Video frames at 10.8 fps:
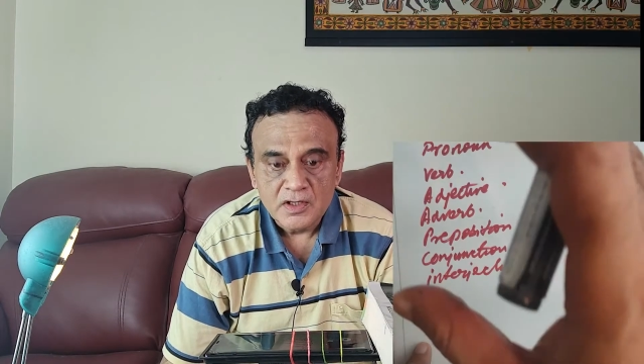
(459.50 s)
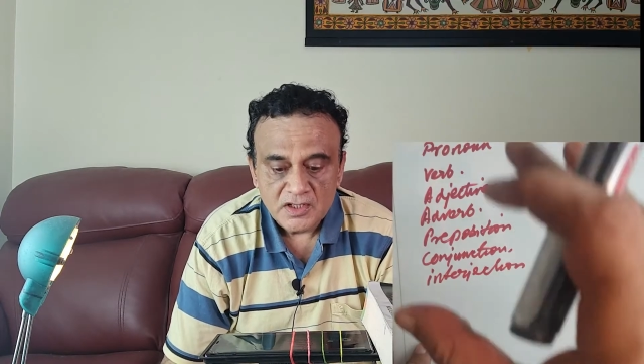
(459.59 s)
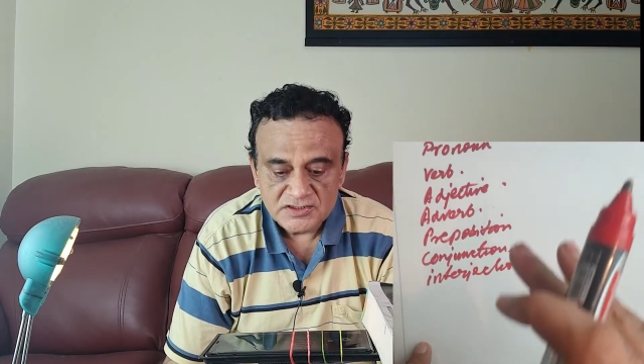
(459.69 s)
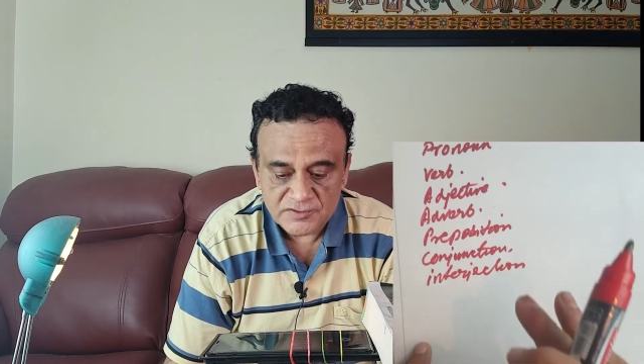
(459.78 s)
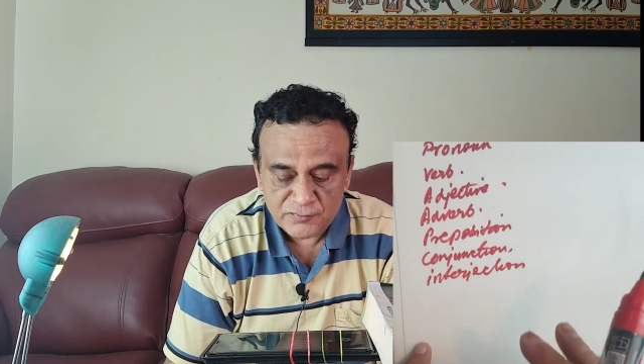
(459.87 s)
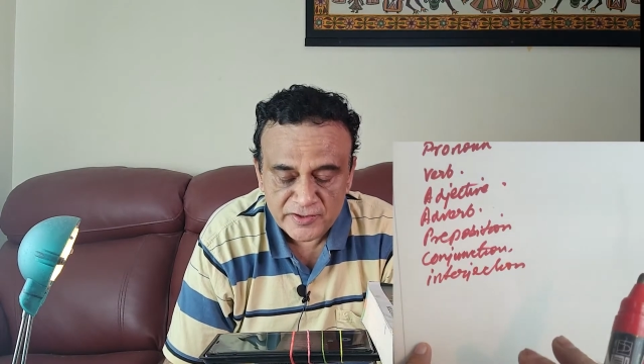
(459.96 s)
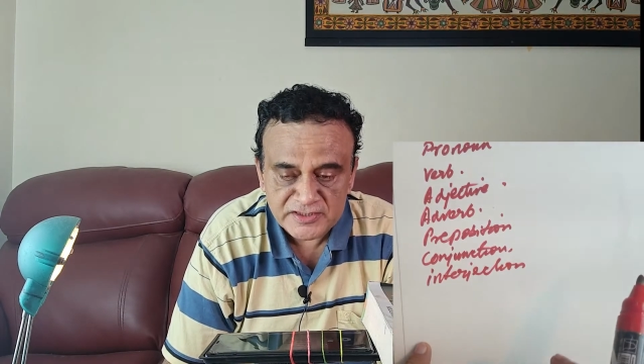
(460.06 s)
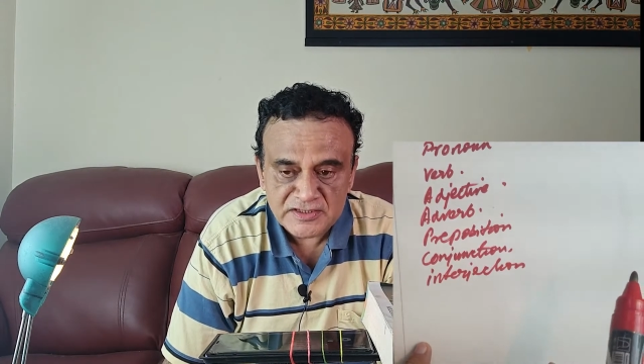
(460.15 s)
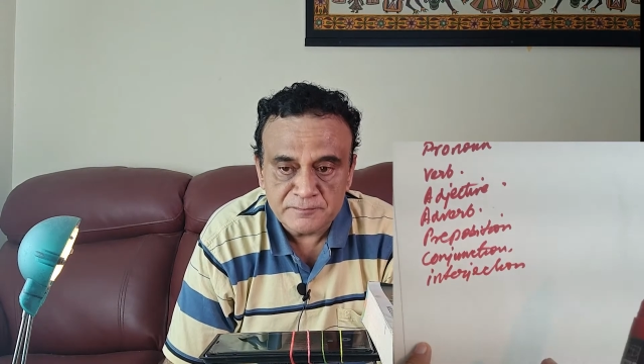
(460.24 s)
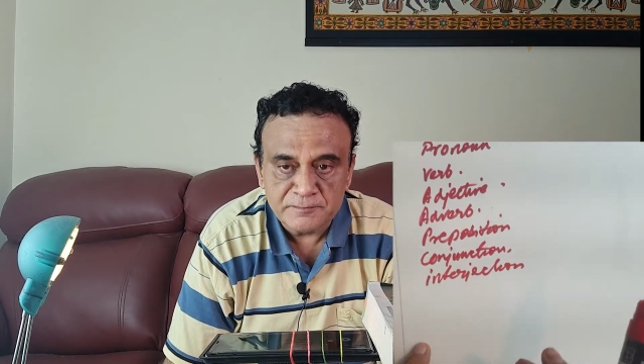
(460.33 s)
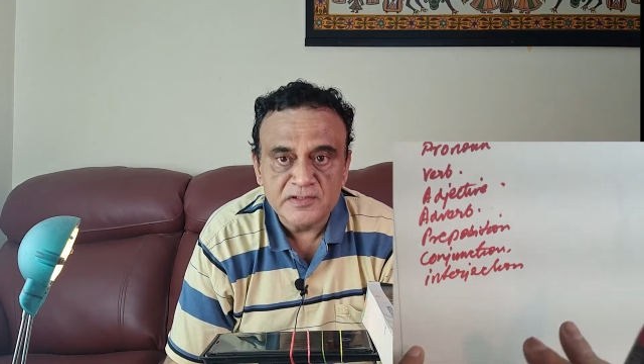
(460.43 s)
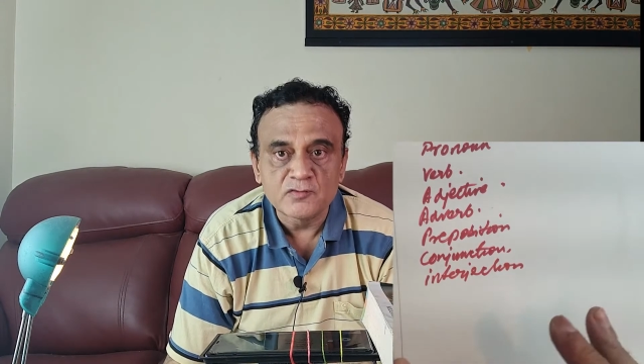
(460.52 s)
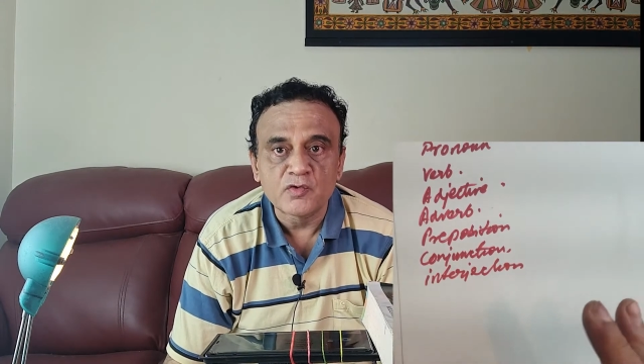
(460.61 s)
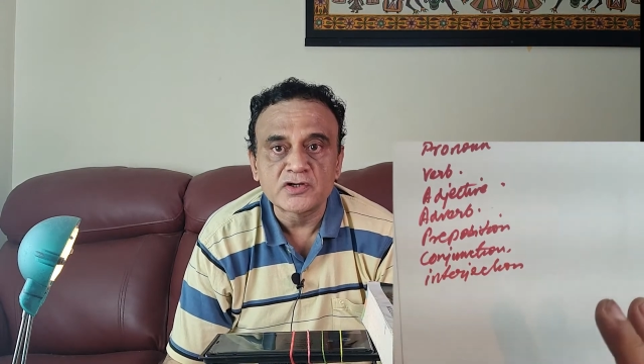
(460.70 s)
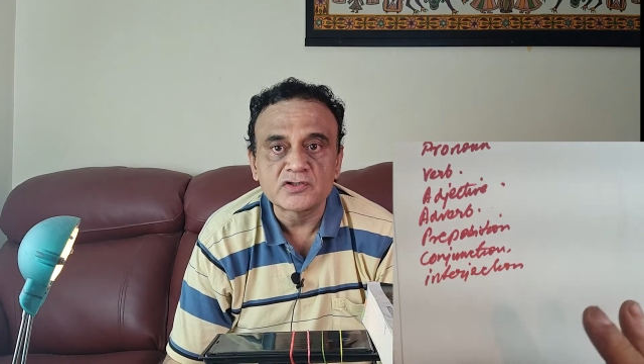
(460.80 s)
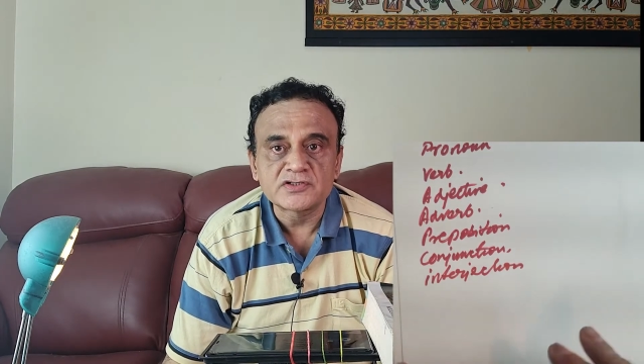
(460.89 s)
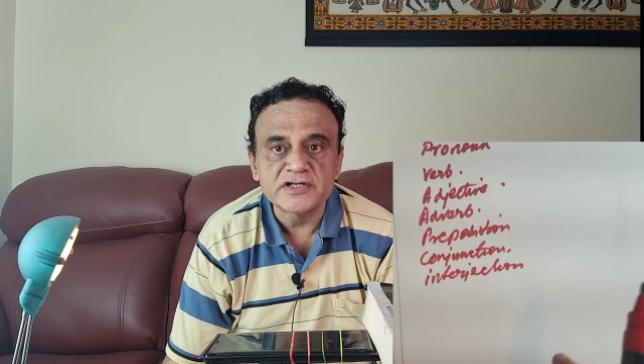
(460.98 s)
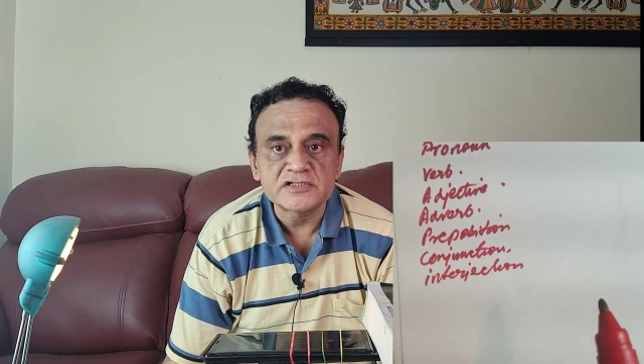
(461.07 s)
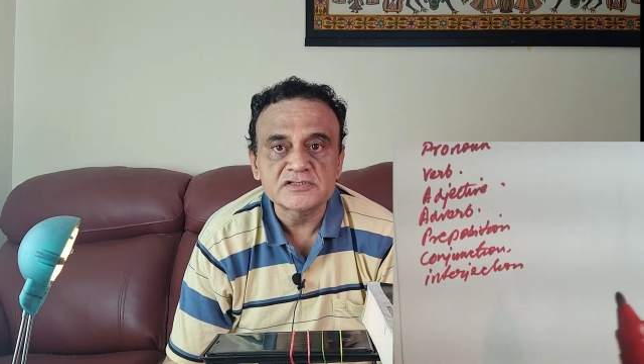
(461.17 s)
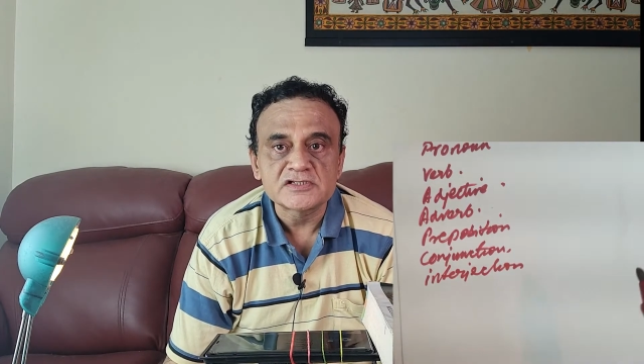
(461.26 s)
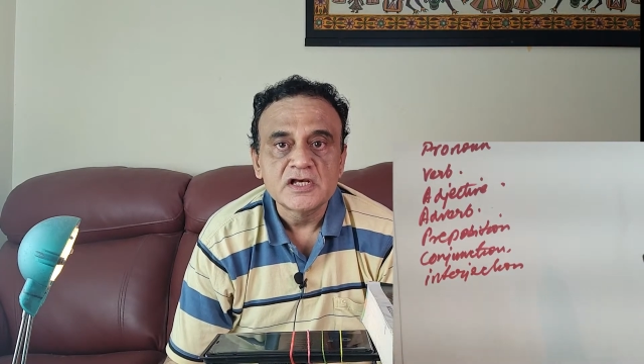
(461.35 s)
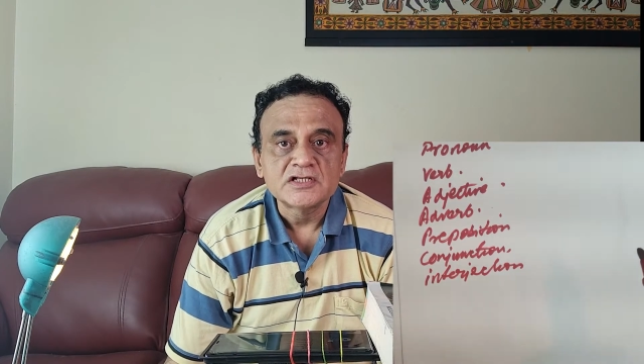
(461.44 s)
Say for example, you want to teach
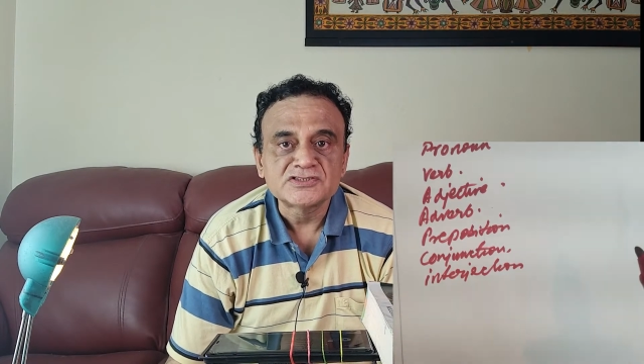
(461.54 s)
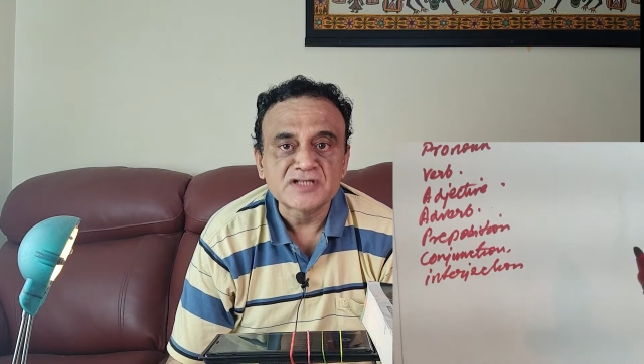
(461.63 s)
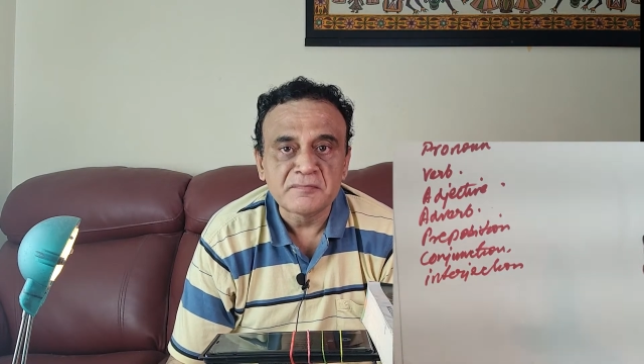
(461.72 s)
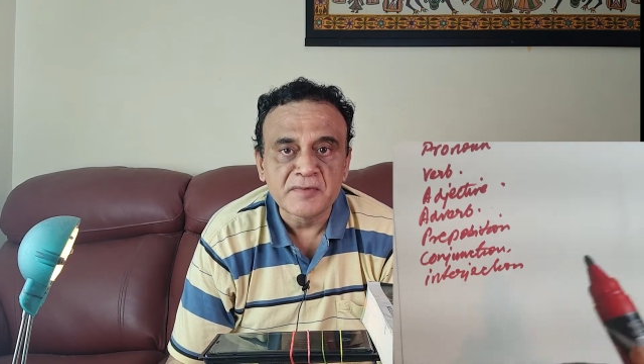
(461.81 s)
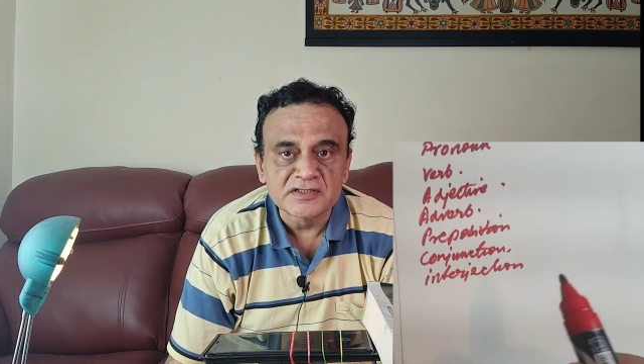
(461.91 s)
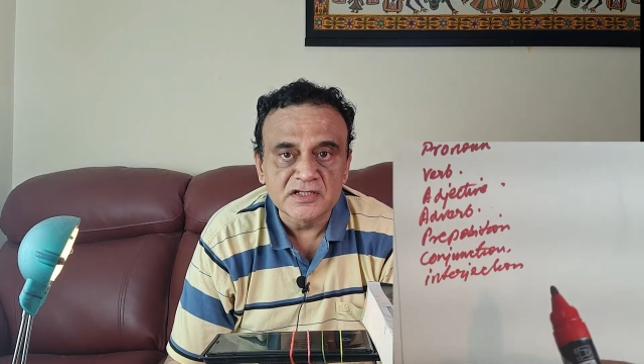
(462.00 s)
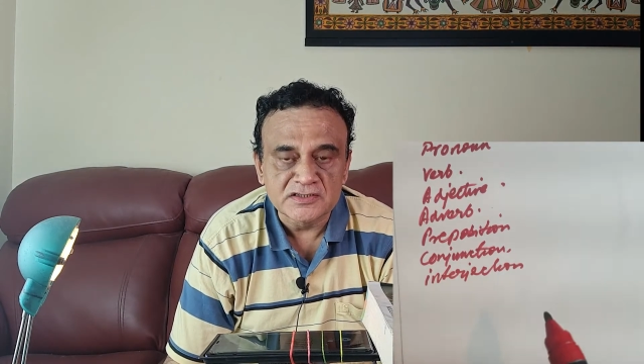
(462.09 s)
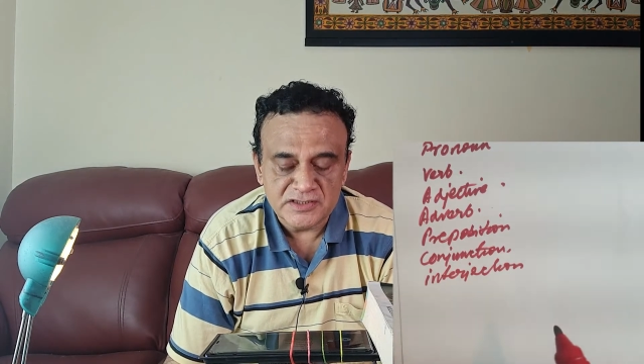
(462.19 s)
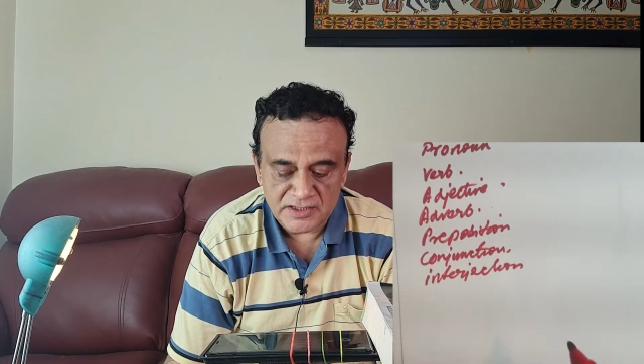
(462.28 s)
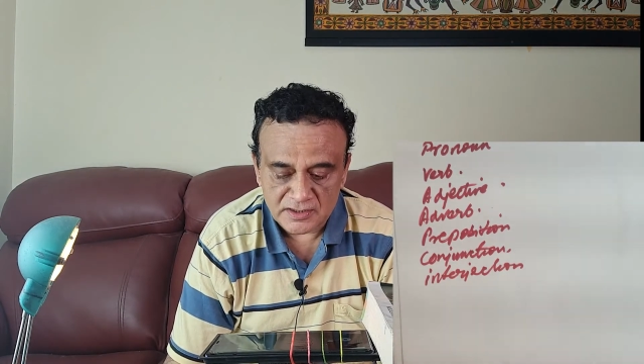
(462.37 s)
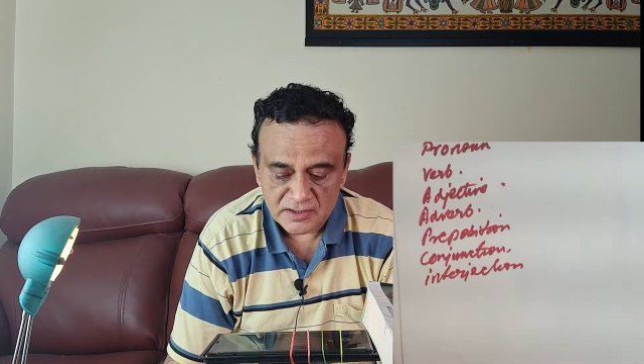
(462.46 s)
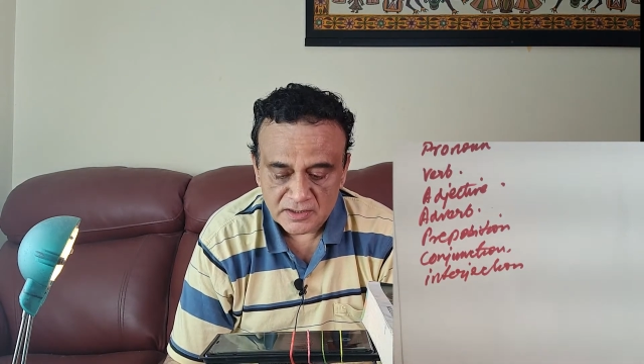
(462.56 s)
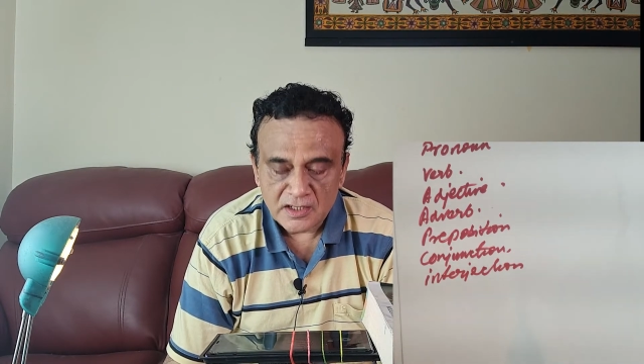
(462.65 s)
some other thing,